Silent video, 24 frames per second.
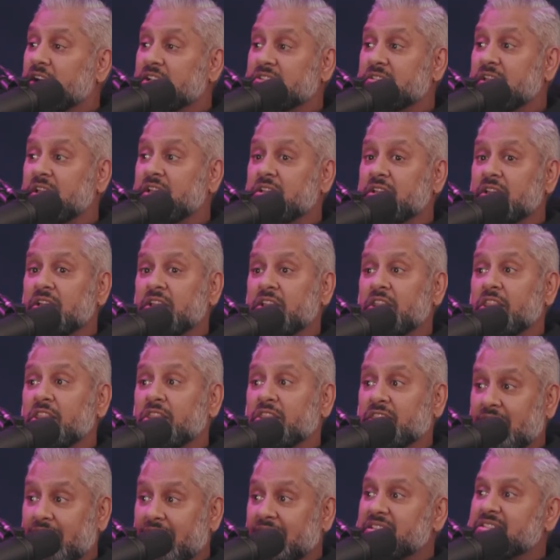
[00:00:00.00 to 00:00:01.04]
it's like
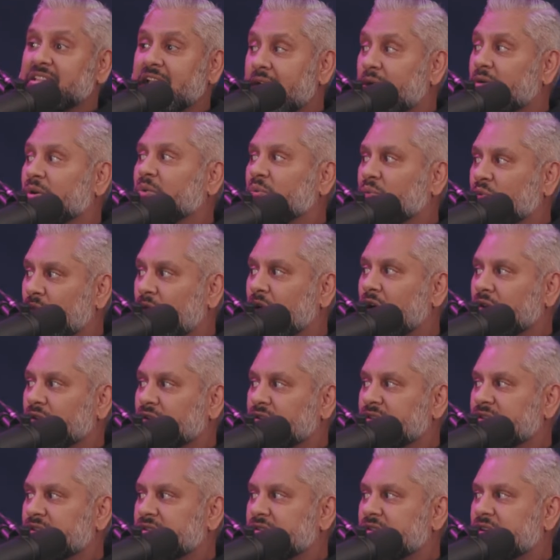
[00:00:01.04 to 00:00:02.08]
that's how it
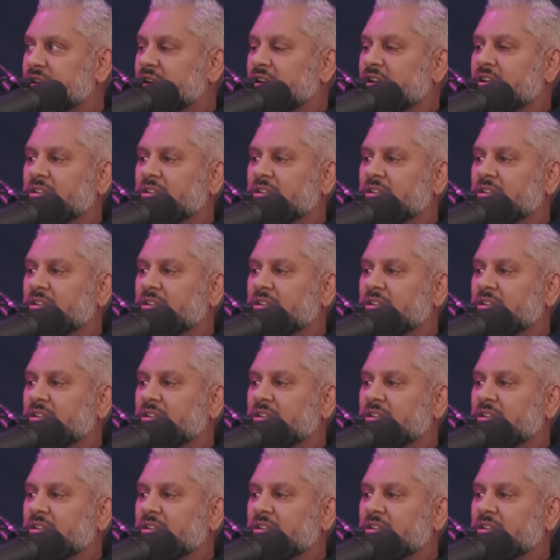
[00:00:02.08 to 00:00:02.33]
works.